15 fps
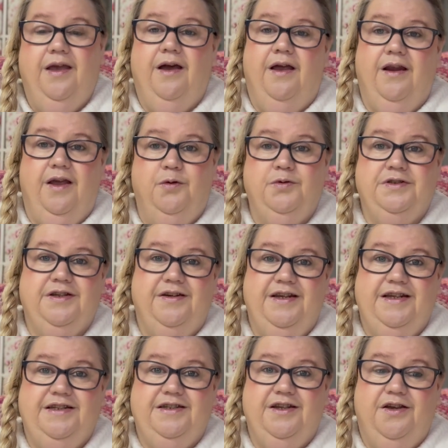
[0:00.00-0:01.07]
and I also
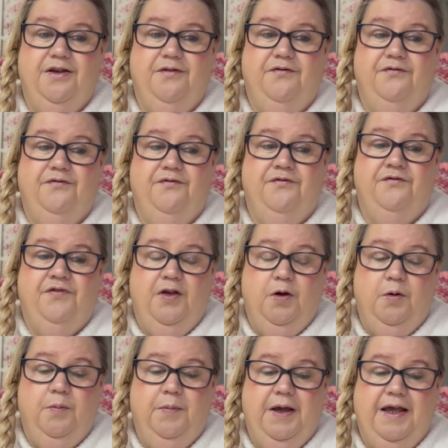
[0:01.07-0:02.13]
need to film